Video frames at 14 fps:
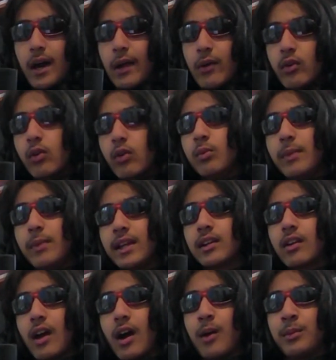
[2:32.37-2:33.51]
don't know who made it
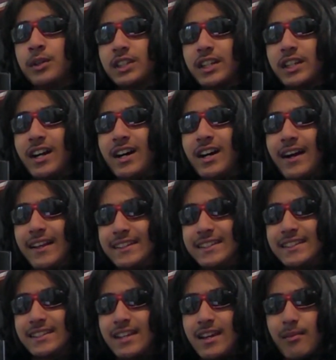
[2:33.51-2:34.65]
or how much it
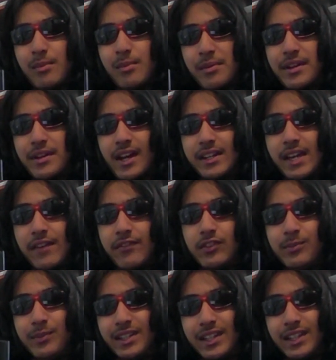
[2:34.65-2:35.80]
costs, but my dad gave it
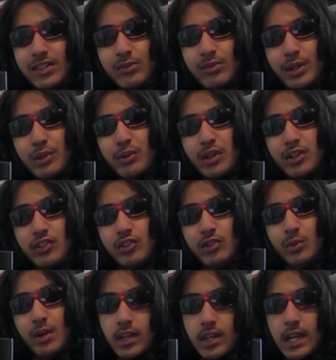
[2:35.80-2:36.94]
to me in late 2022,
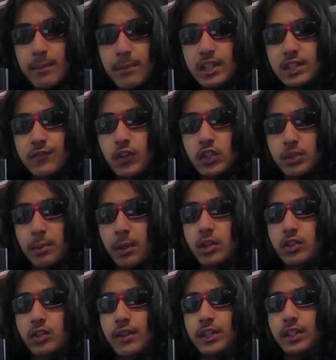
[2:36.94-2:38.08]
and it made its first
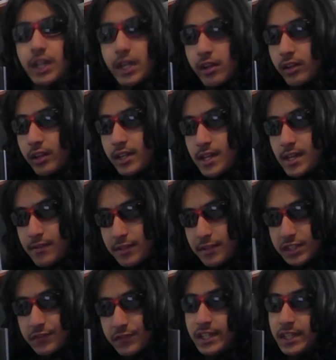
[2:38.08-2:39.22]
appearance on the channel in
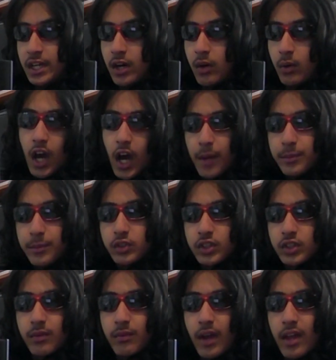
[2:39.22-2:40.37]
this video. I'm
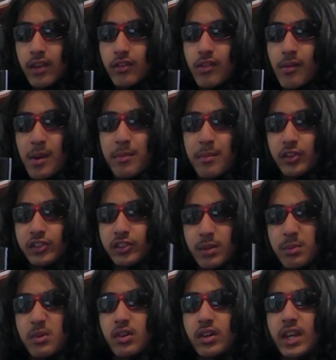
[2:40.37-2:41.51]
using it rather than my built-in
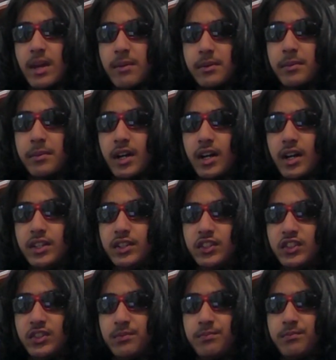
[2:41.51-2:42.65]
computer camera because,